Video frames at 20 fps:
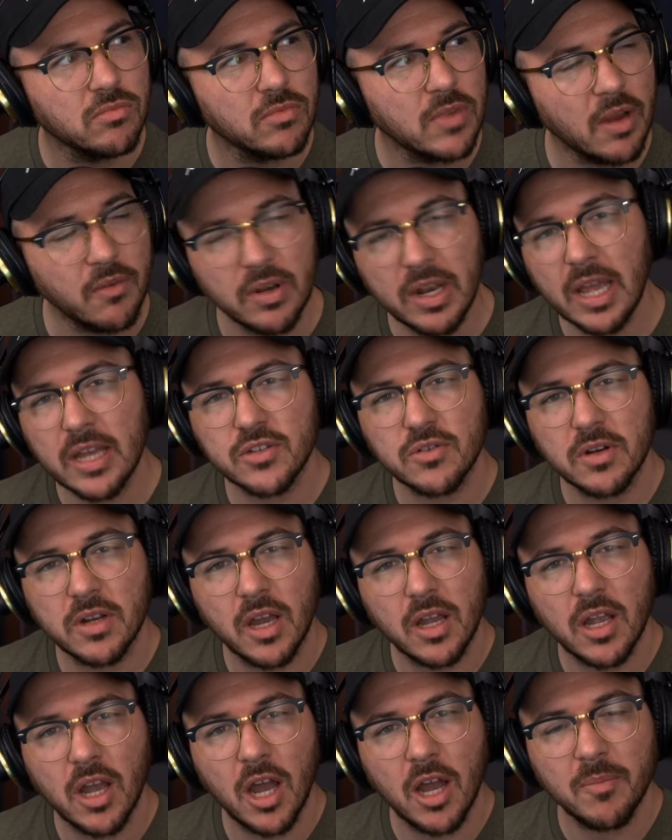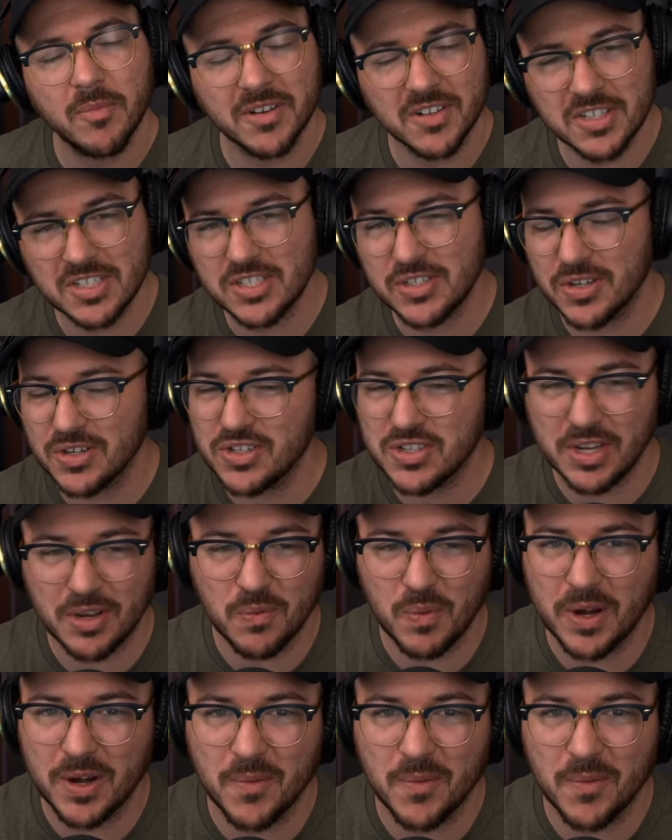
everydayastronaut.com, or just search like where